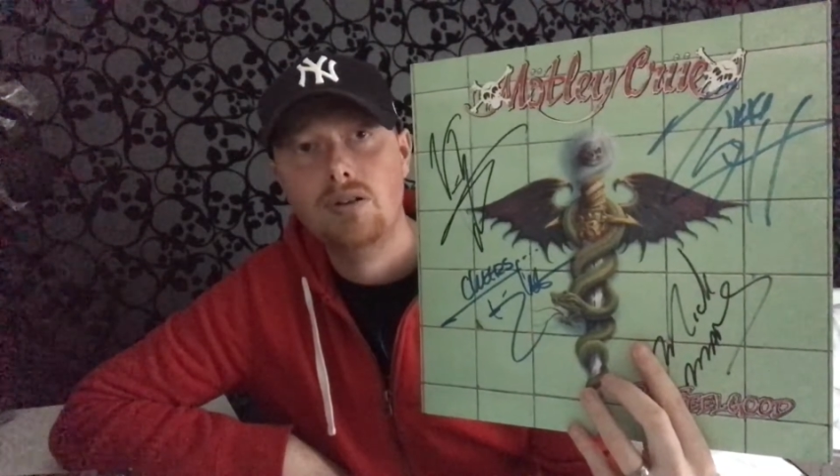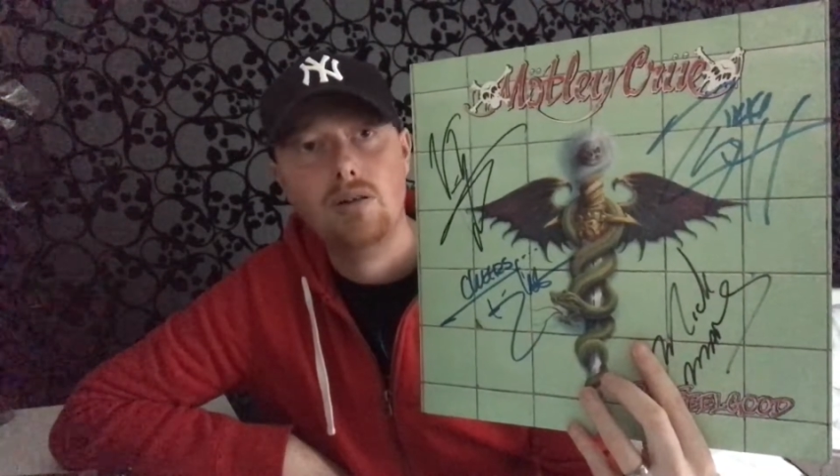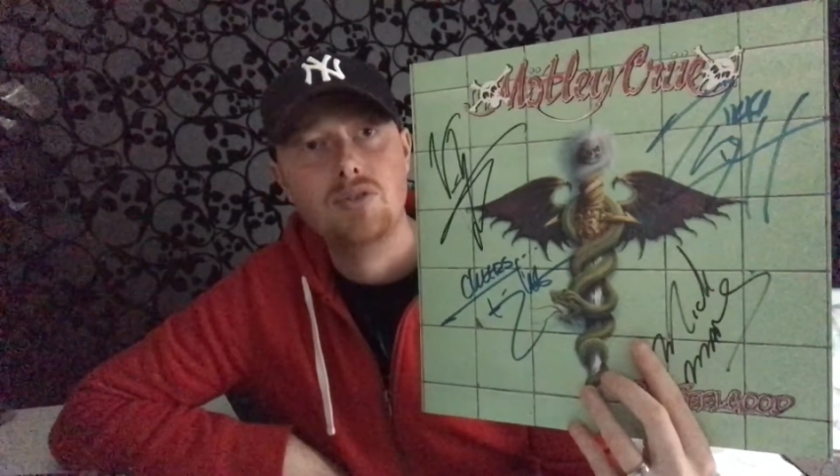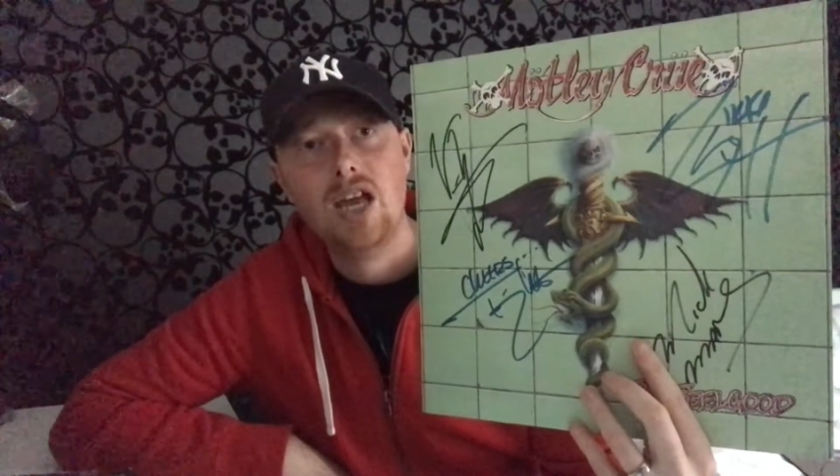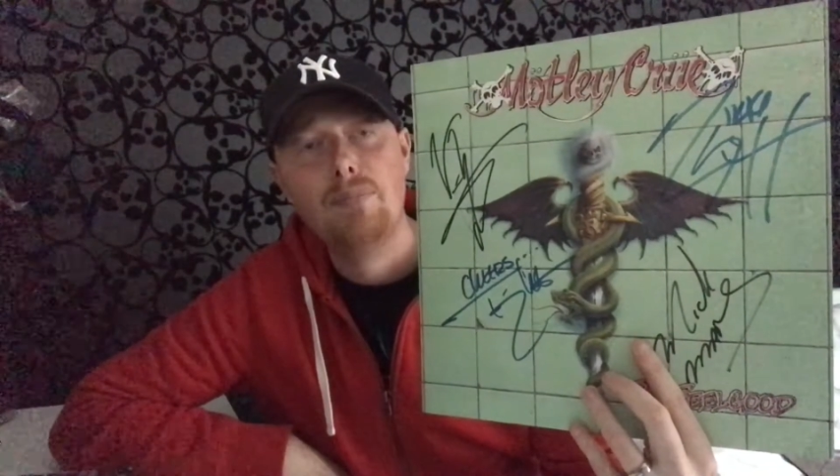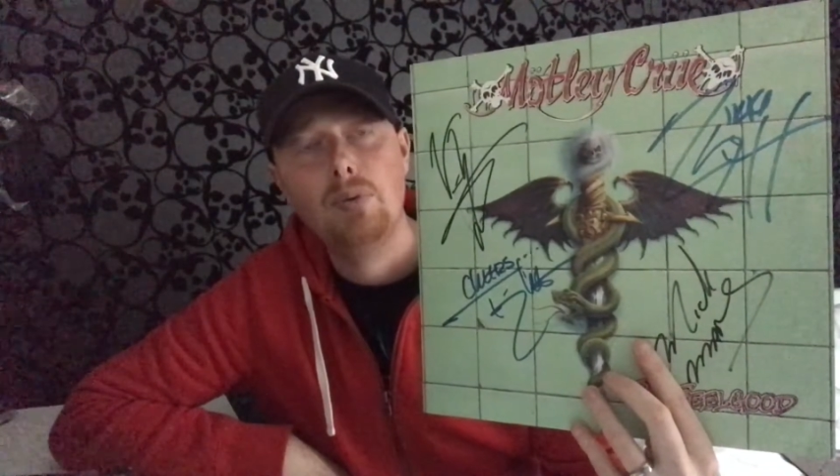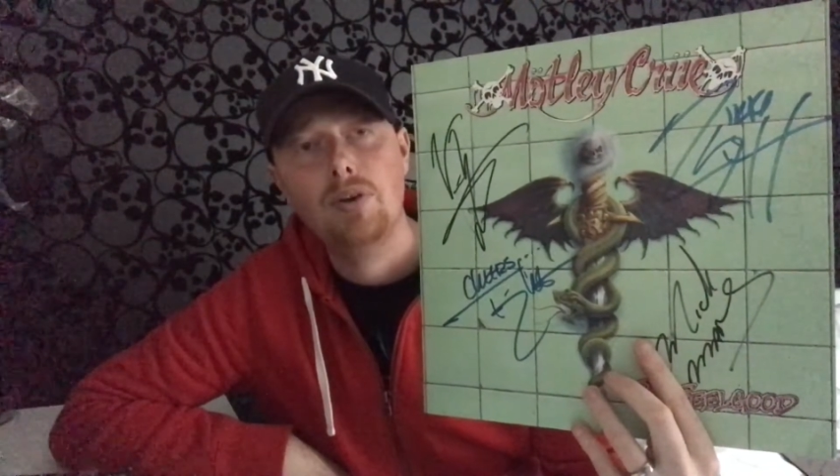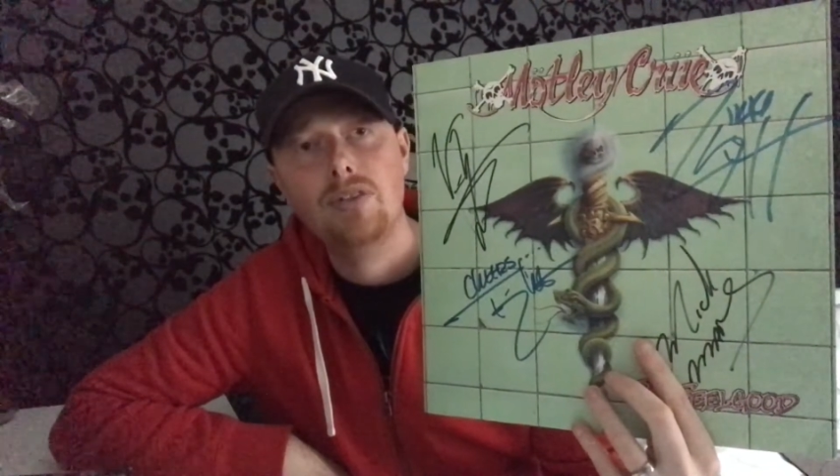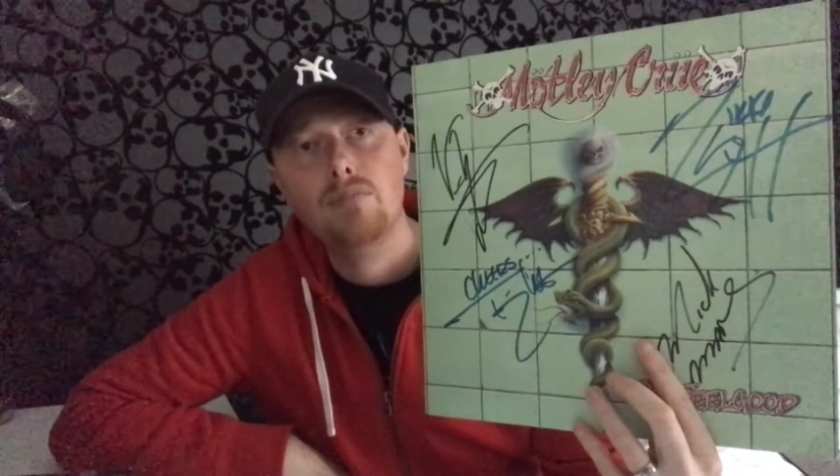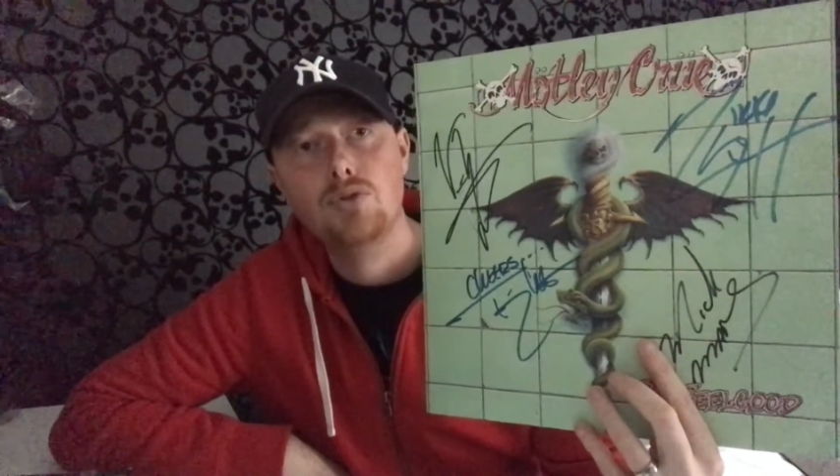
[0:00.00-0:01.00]
I was happy
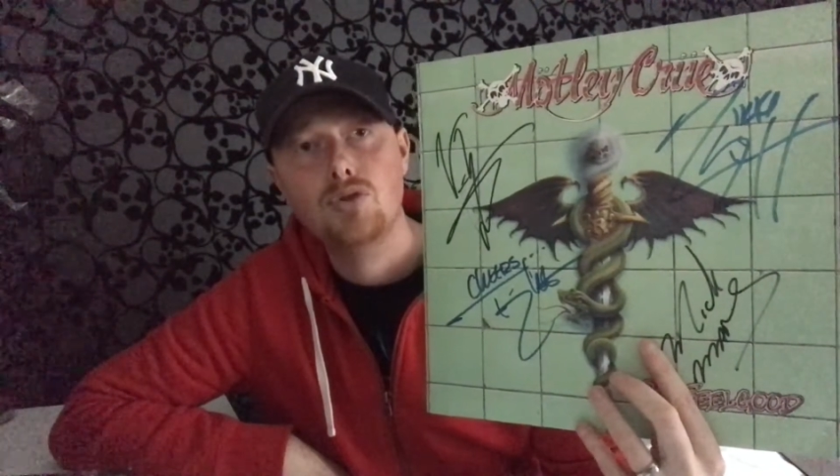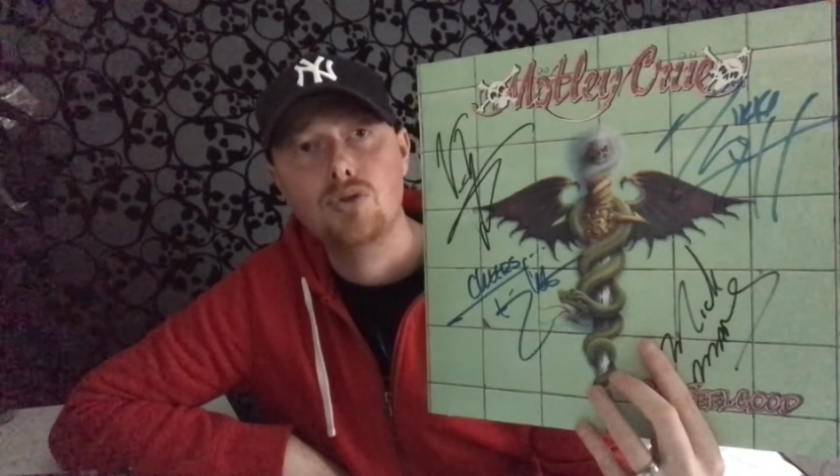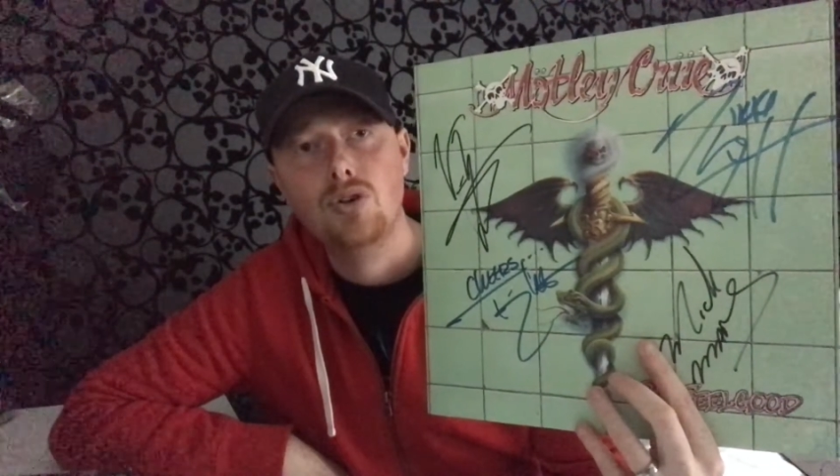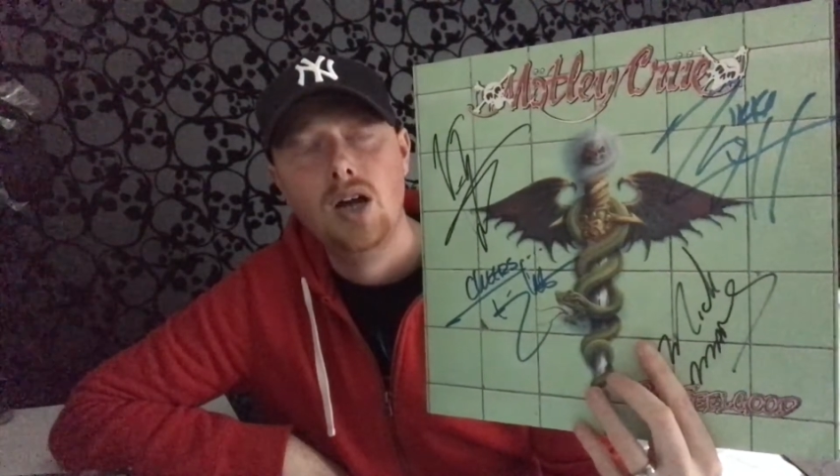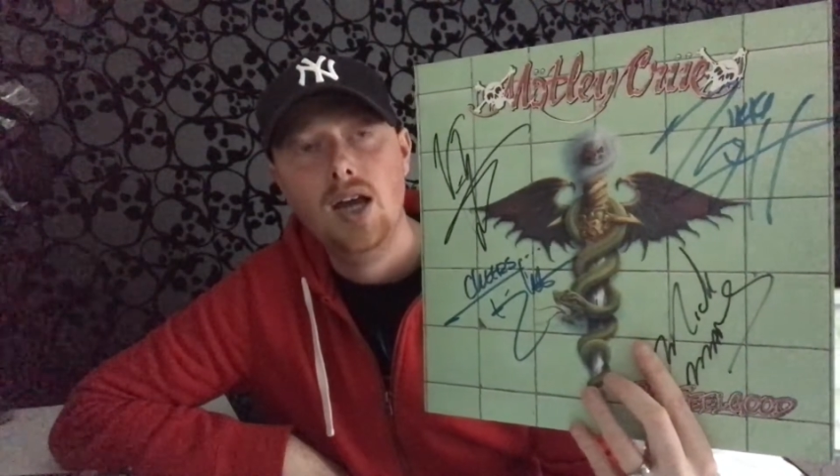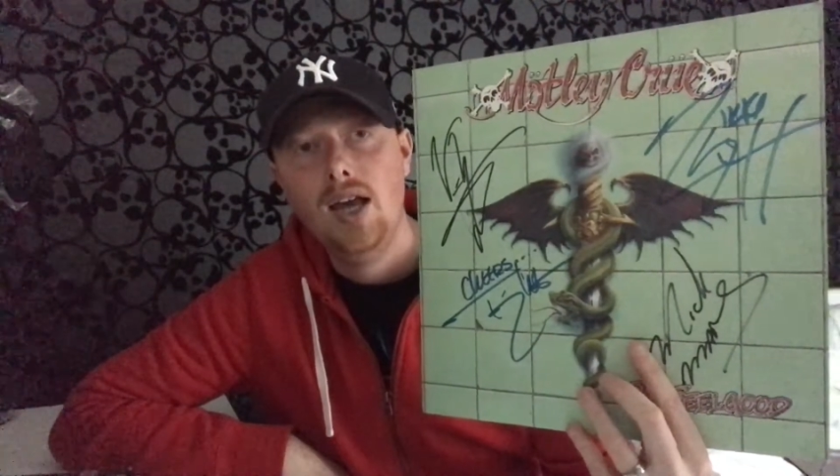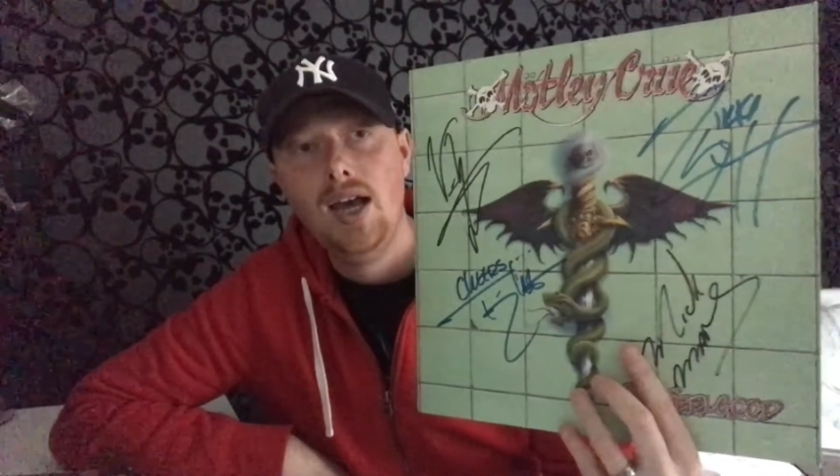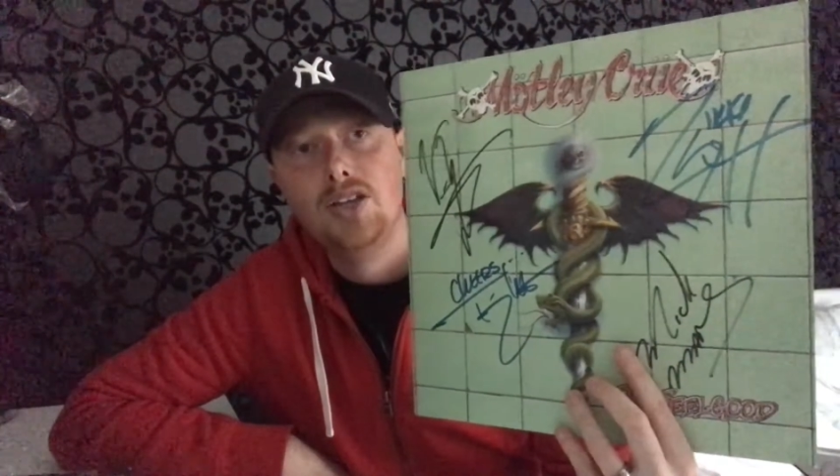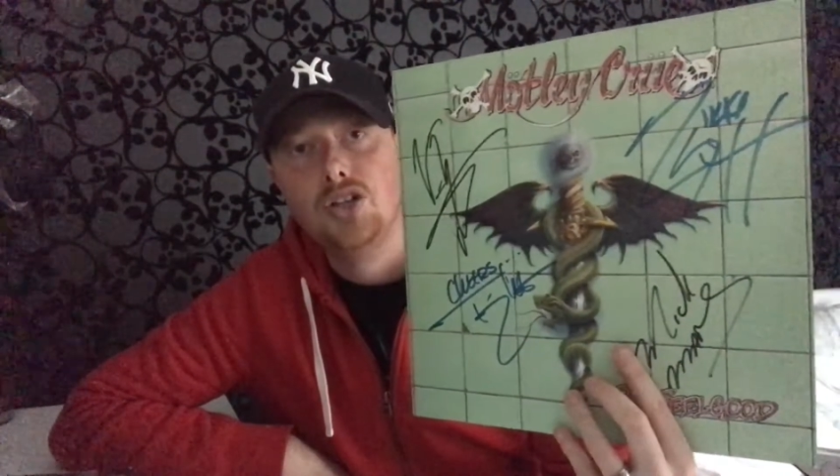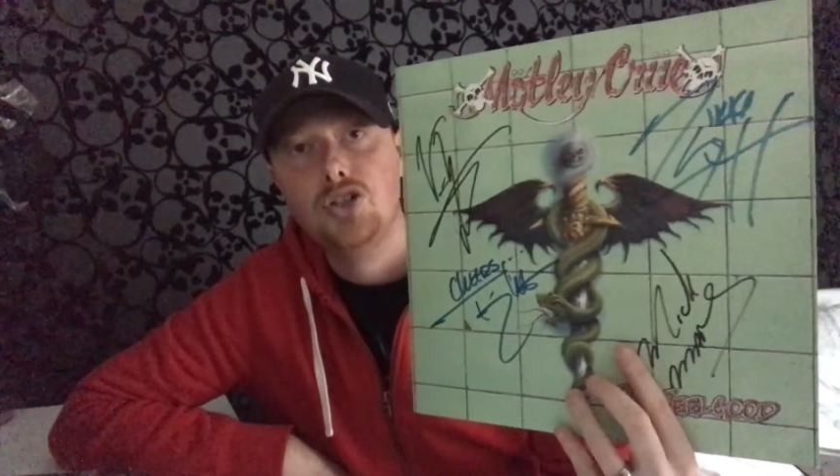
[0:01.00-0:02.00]
with them, so
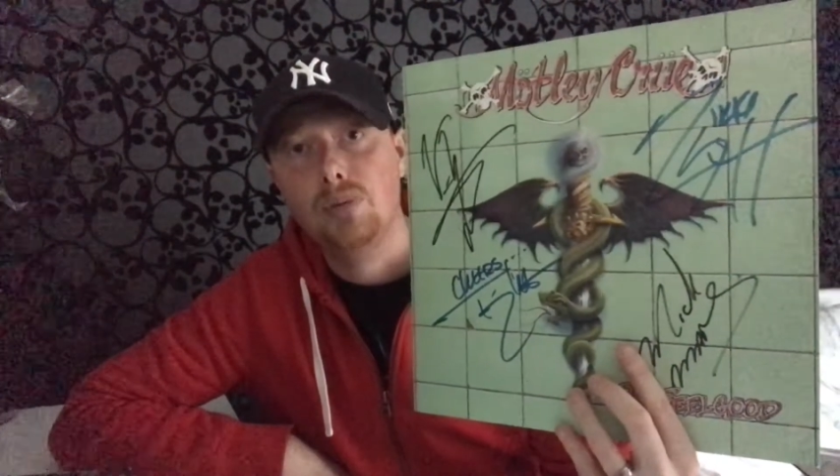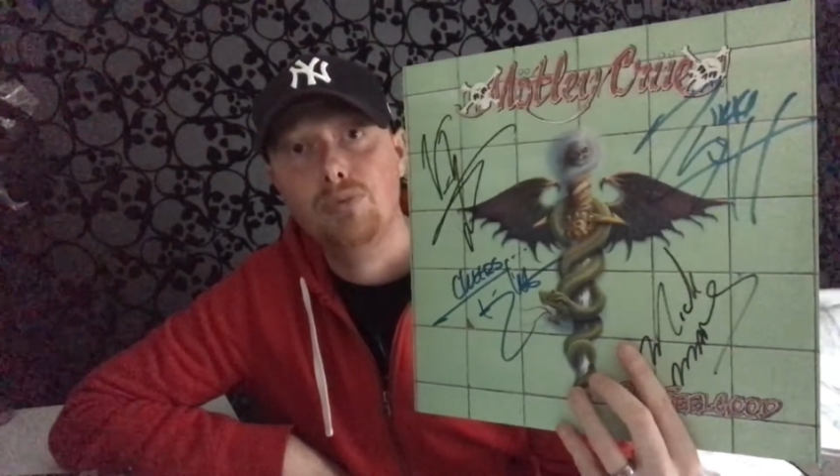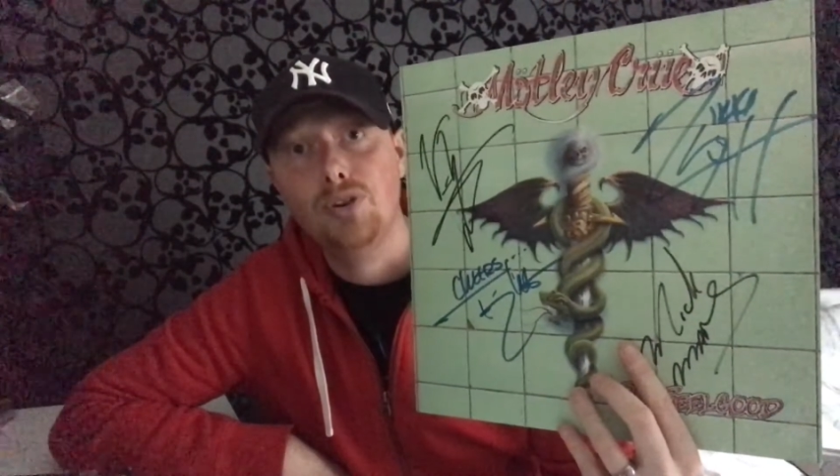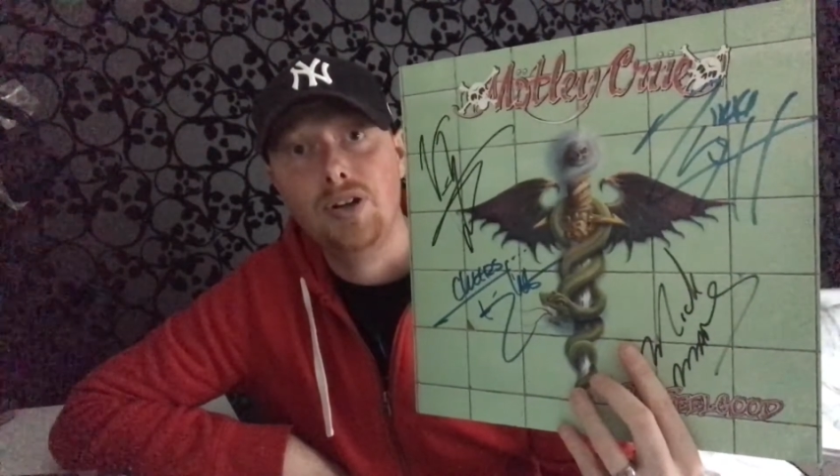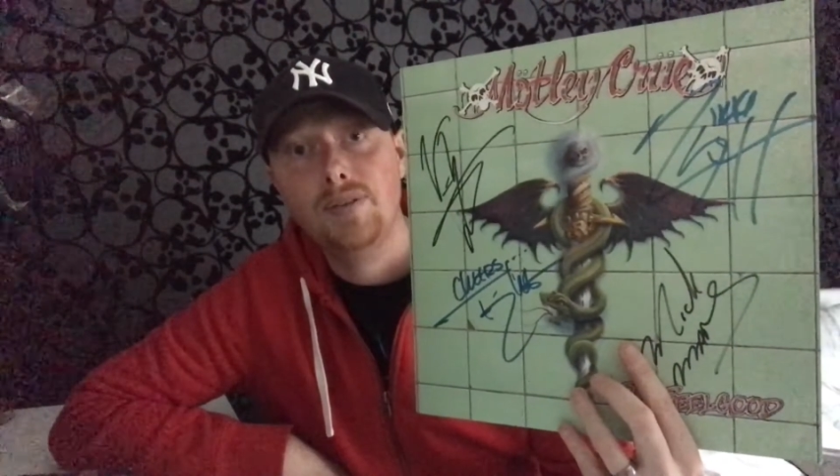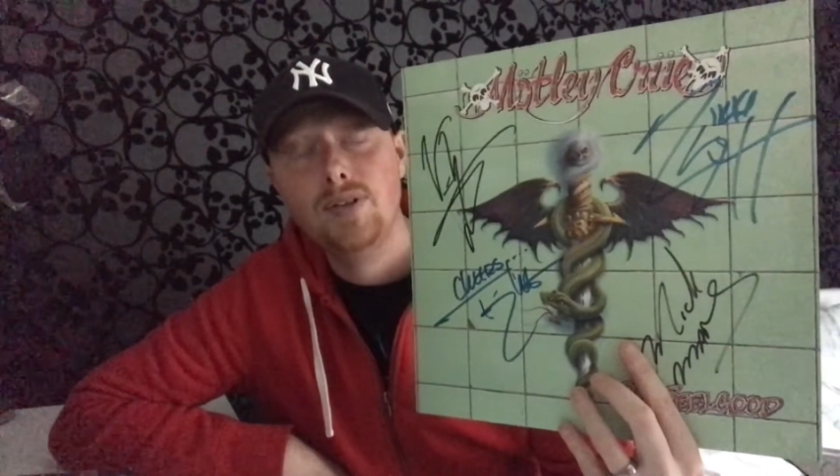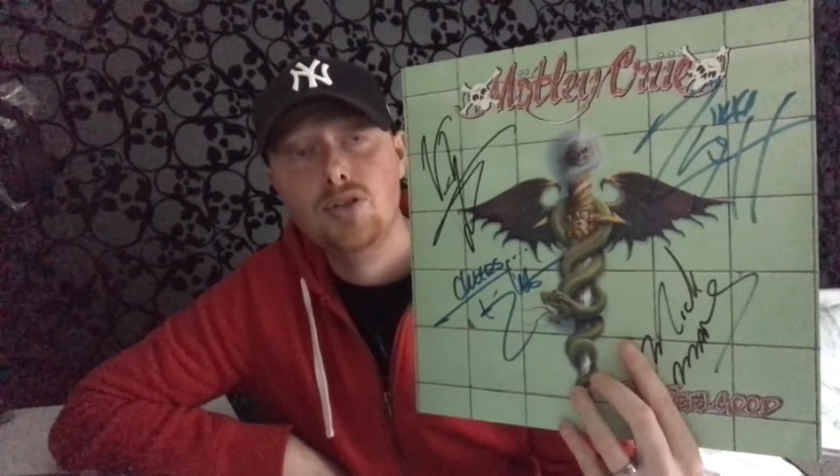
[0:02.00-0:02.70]
I just jumped on it.